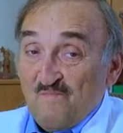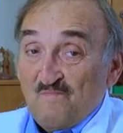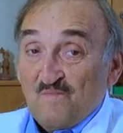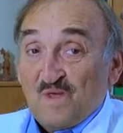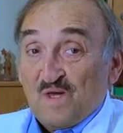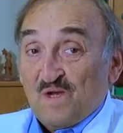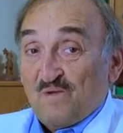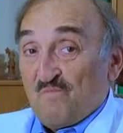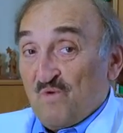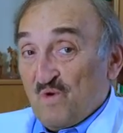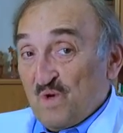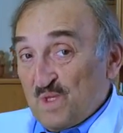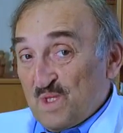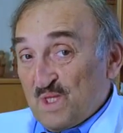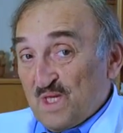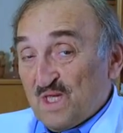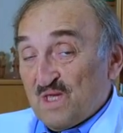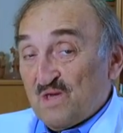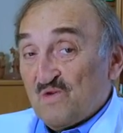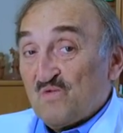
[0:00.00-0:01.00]

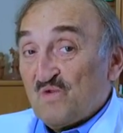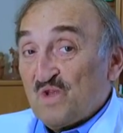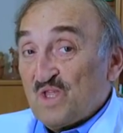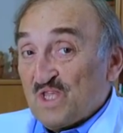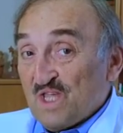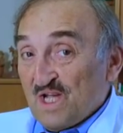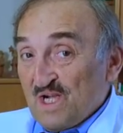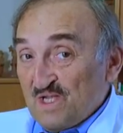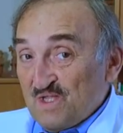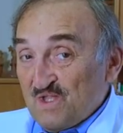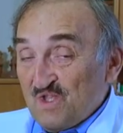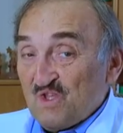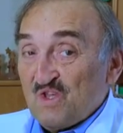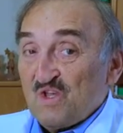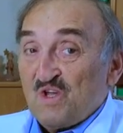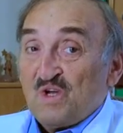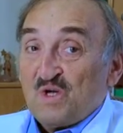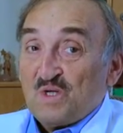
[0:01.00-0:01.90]
therapeutic results